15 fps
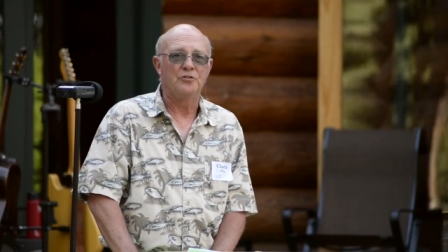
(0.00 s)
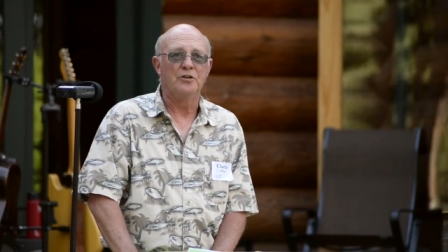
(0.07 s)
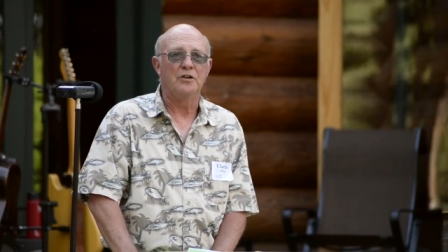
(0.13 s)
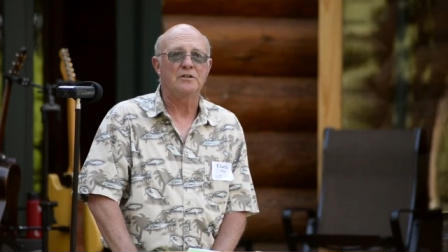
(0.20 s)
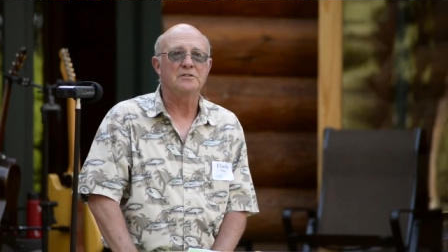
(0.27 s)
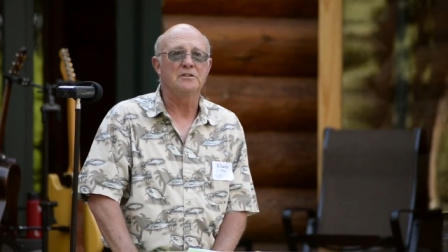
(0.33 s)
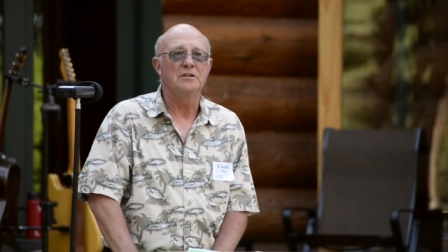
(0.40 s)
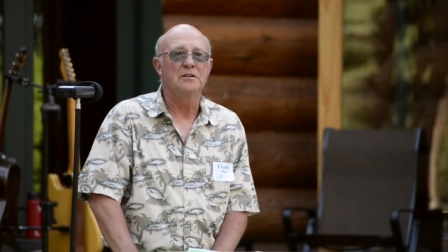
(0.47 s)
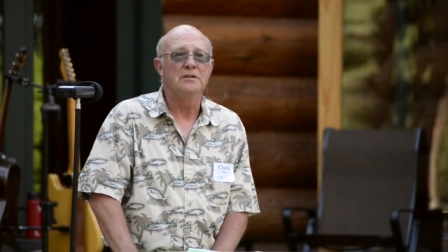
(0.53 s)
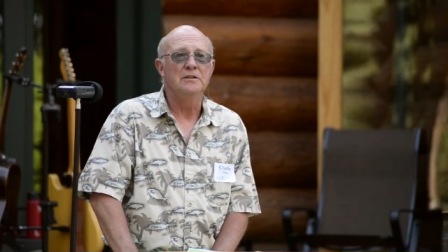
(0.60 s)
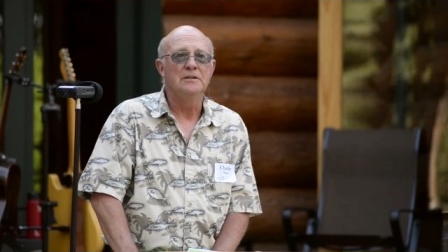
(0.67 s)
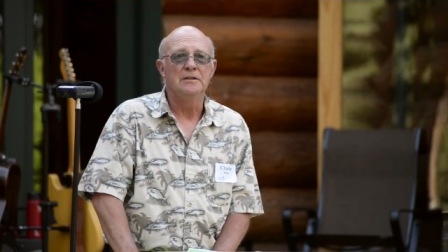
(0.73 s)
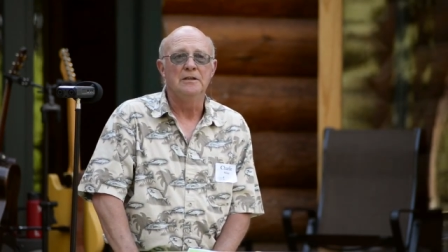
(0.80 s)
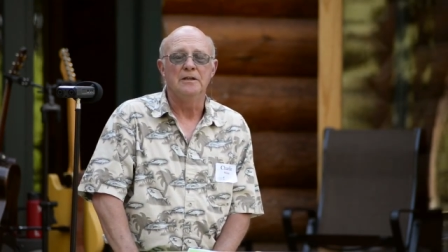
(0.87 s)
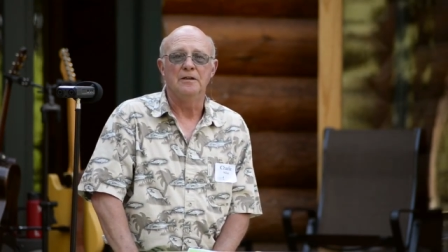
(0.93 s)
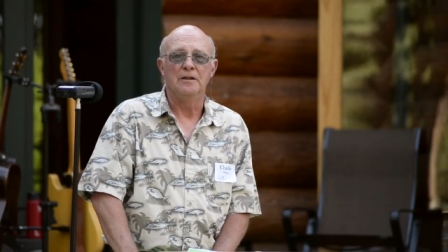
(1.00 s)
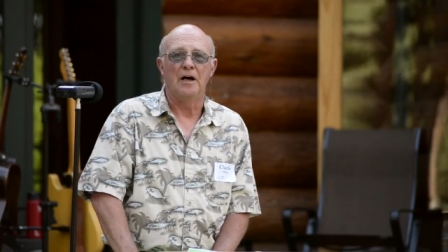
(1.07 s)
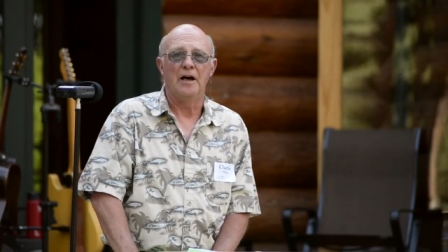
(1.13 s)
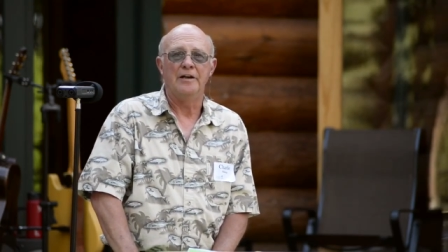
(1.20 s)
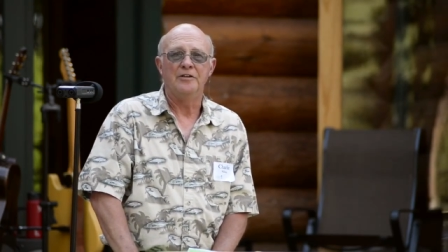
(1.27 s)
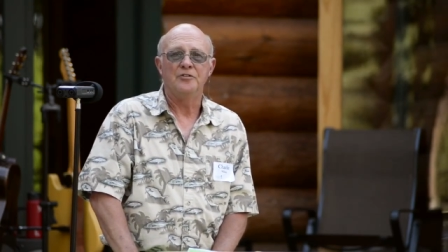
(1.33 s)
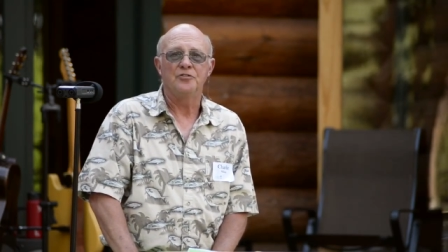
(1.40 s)
hooked,
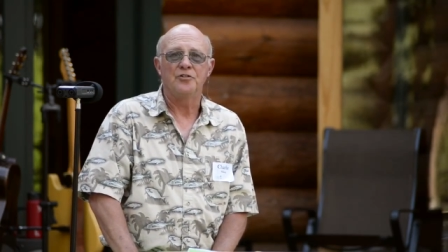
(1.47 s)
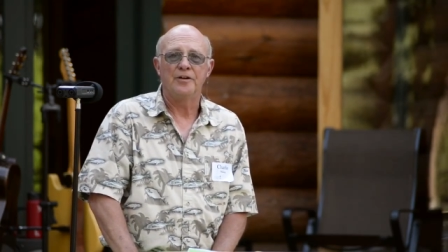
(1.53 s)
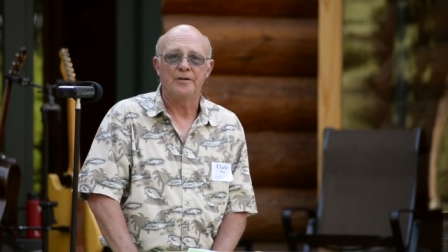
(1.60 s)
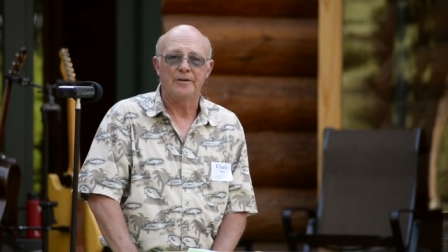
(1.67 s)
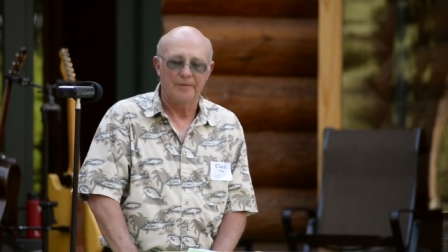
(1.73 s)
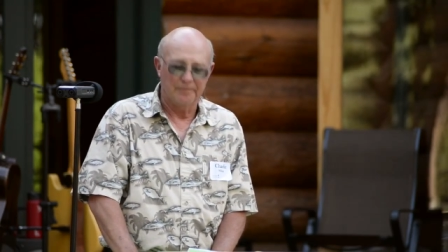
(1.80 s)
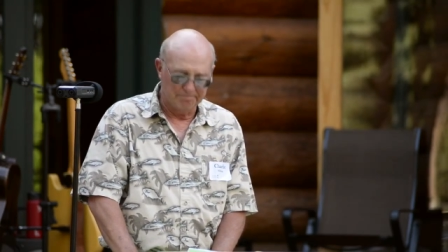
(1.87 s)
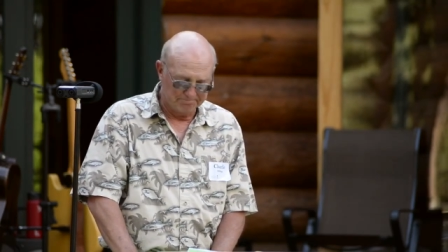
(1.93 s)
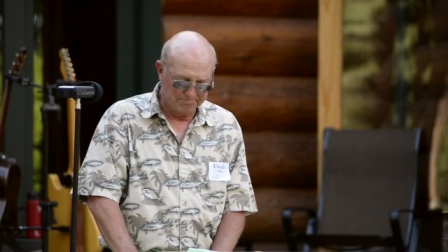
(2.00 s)
line and sinker.